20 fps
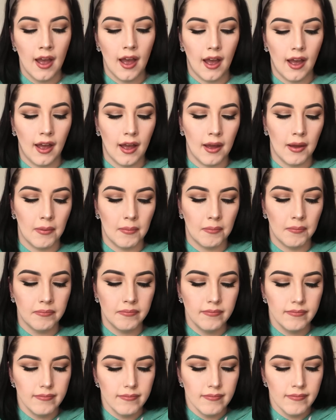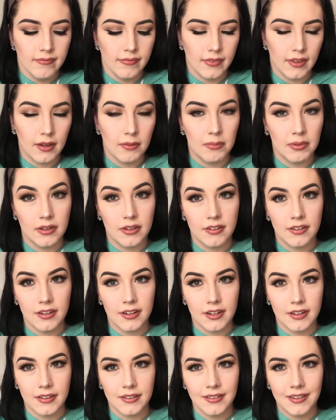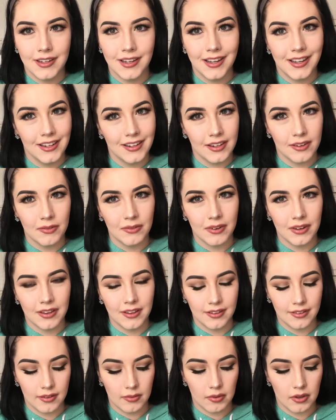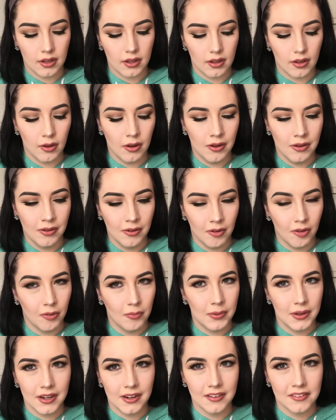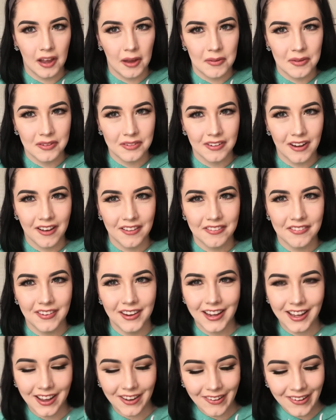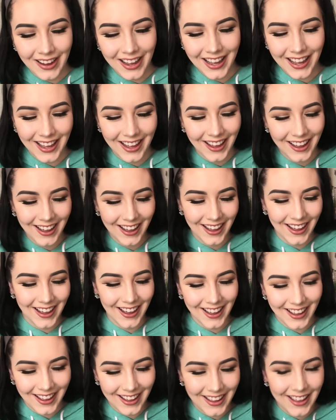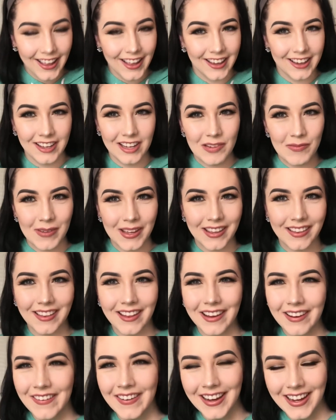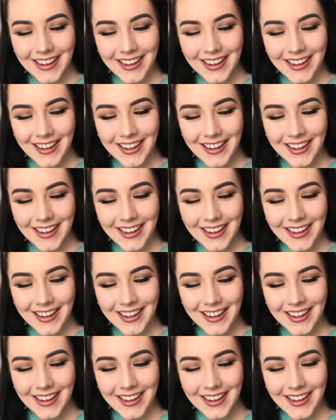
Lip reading: But you know, I didn't want this to be a whole Peter Thomas Roth video. Could be though.